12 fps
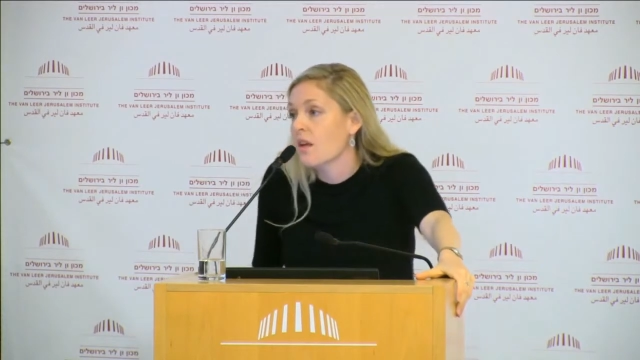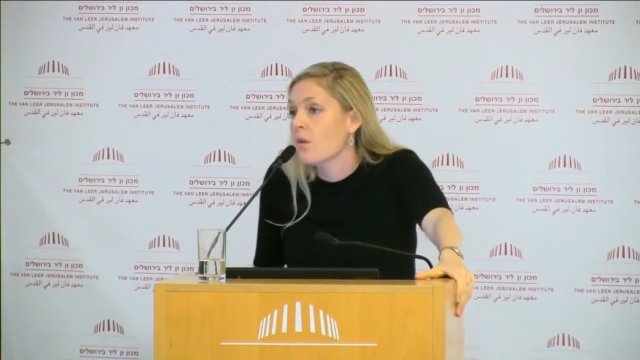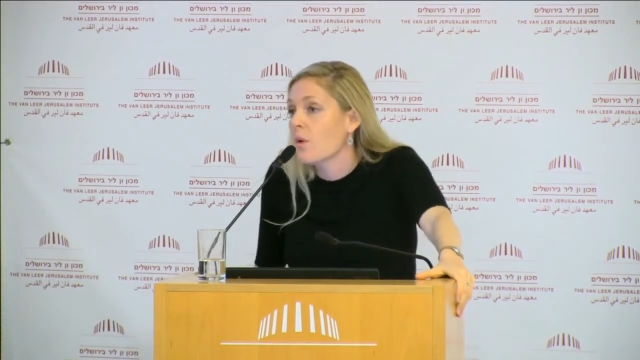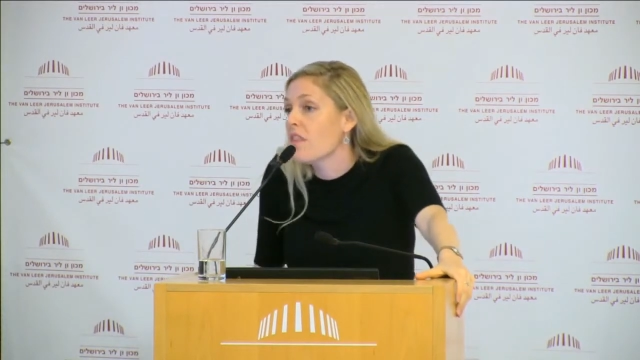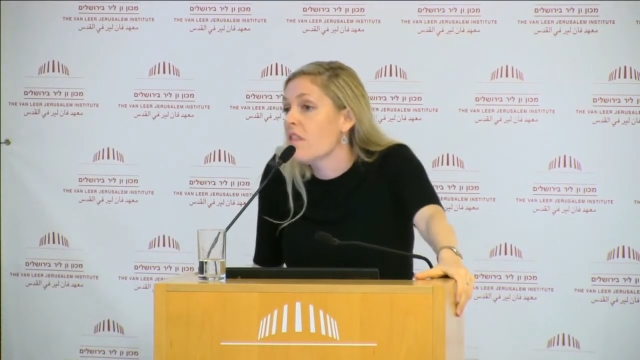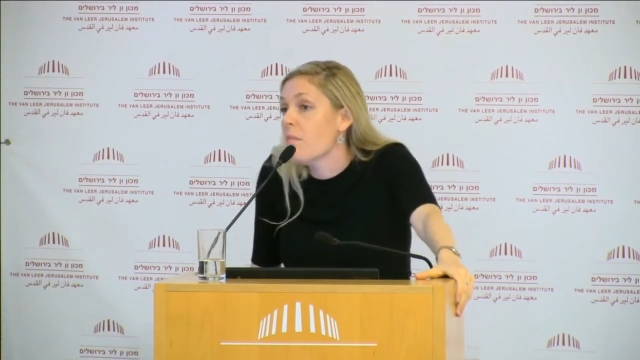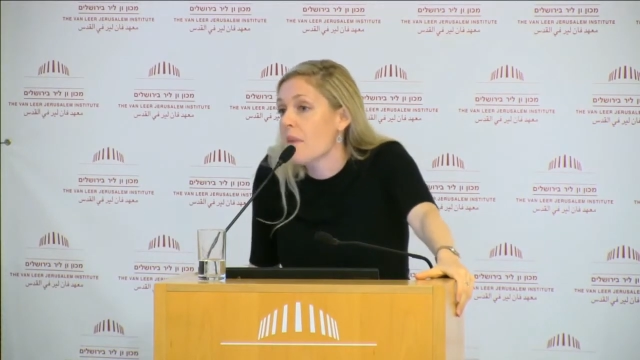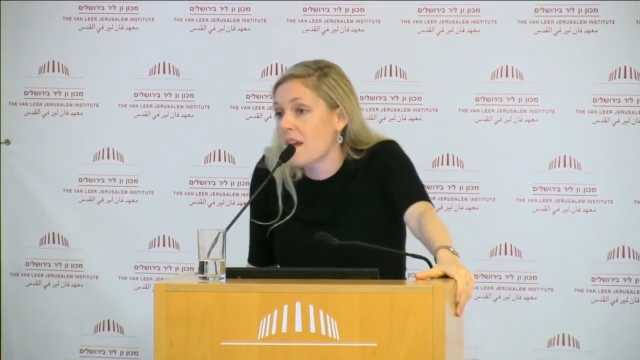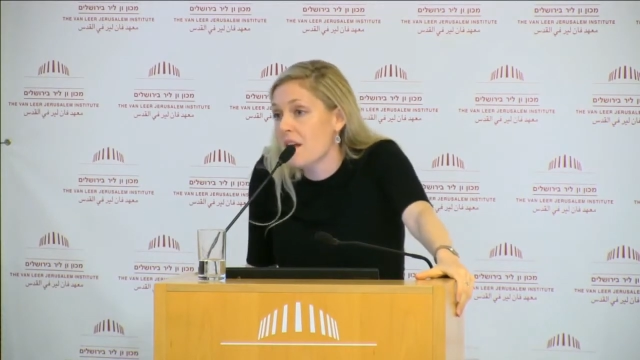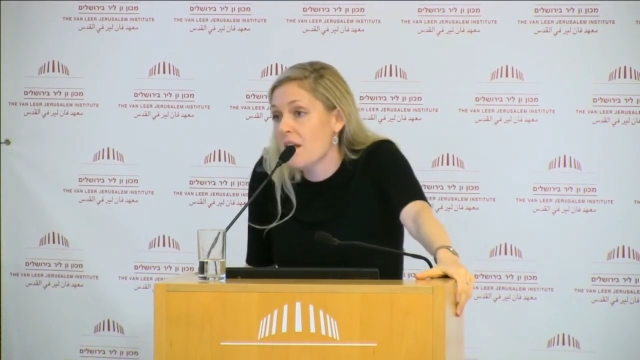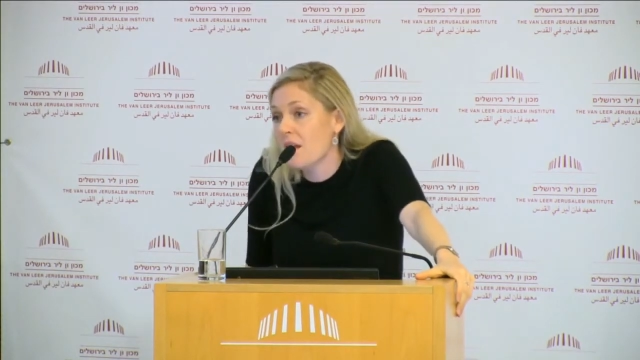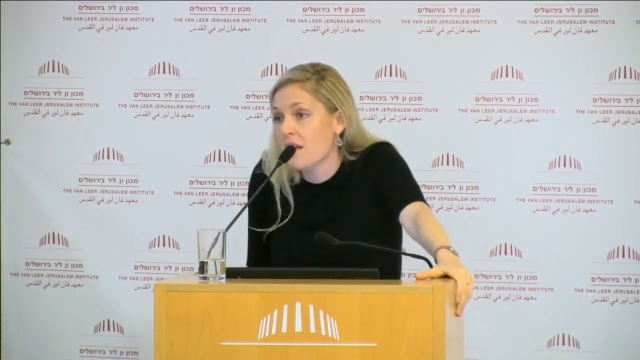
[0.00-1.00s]
We're the
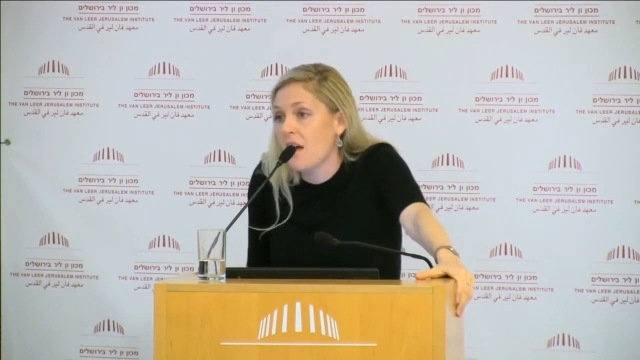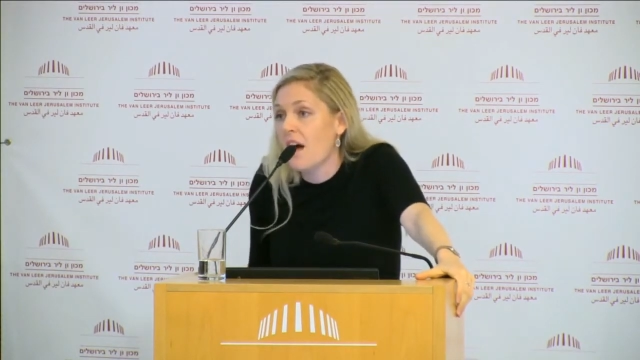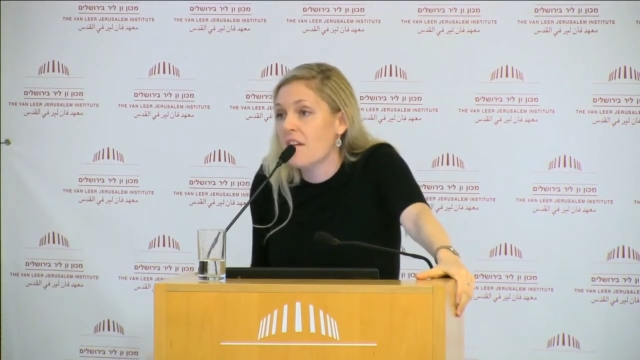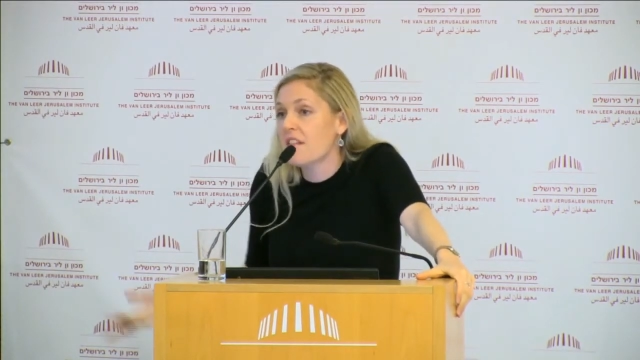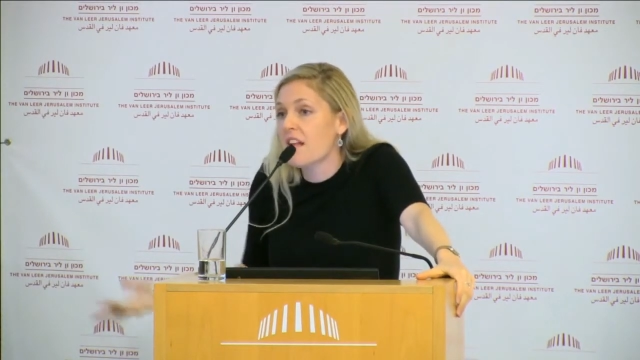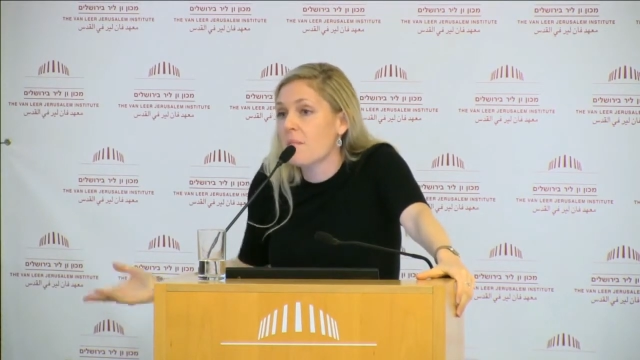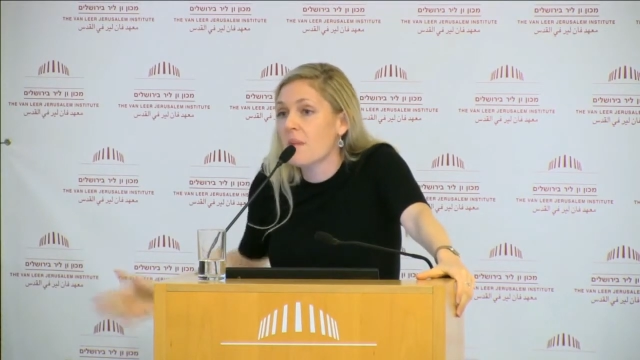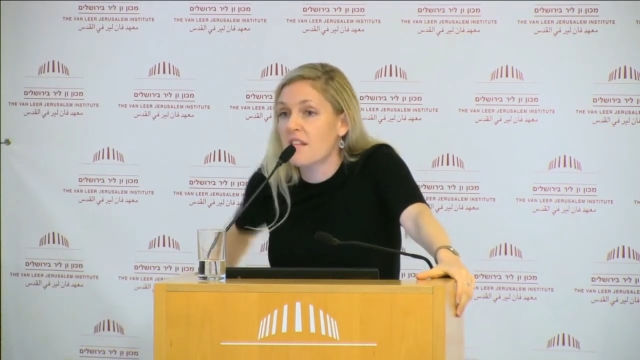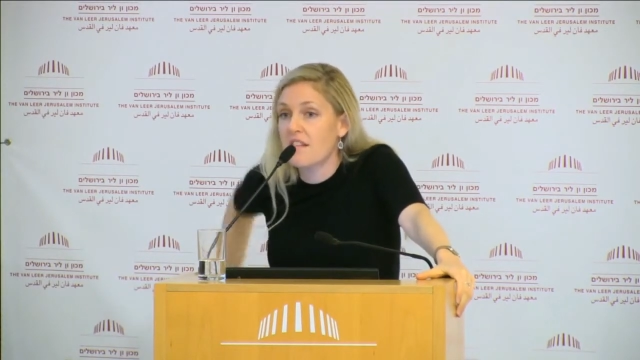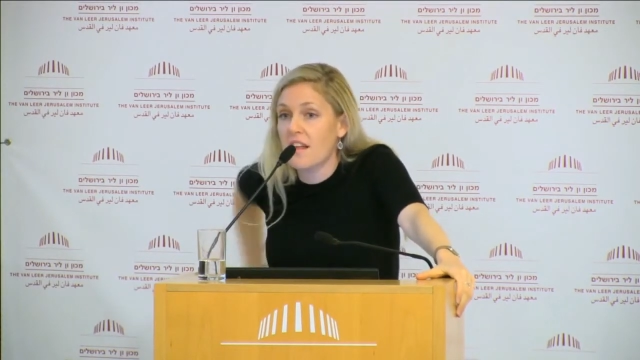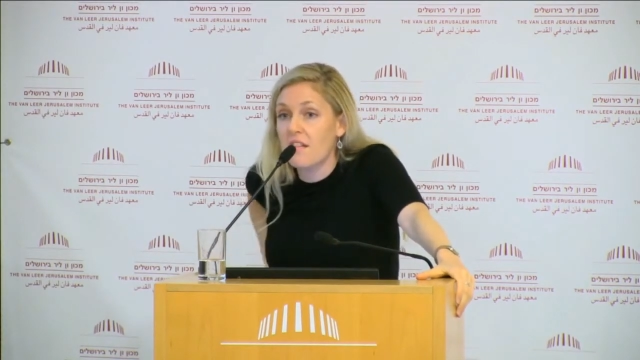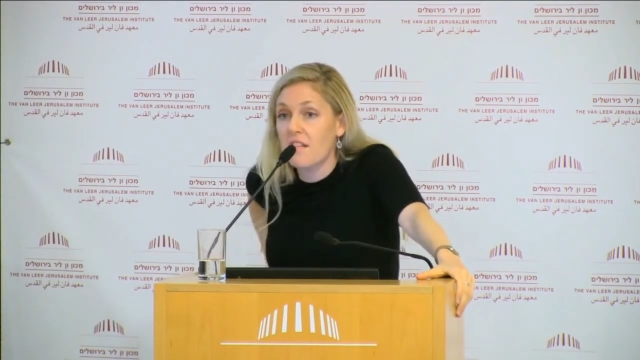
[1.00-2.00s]
men. How does that make
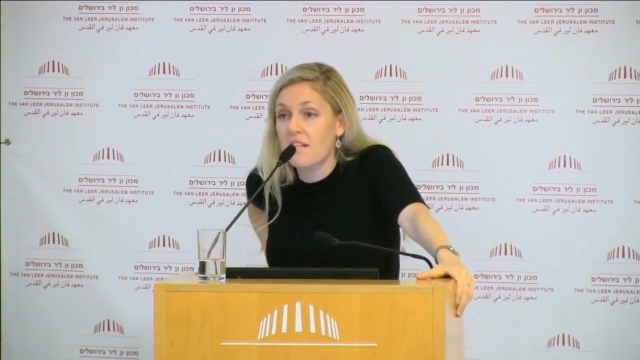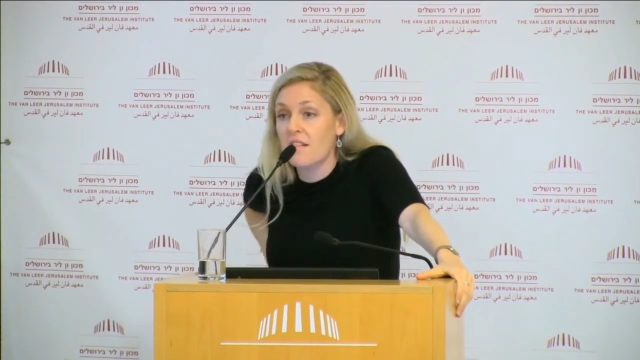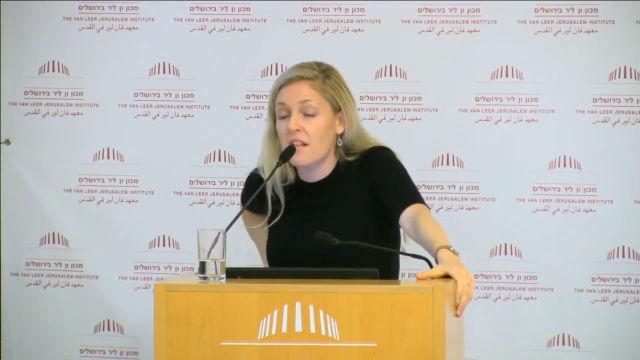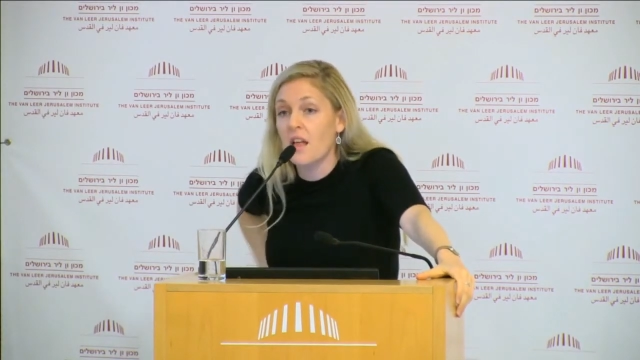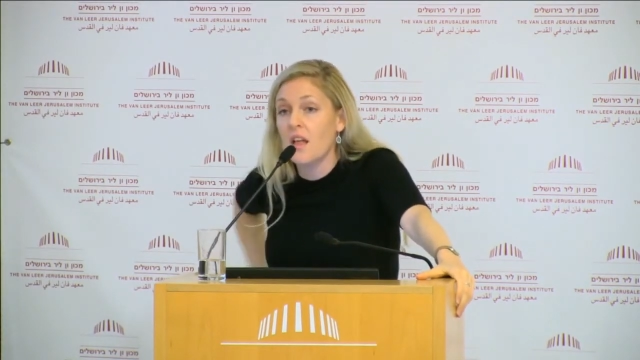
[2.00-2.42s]
sense?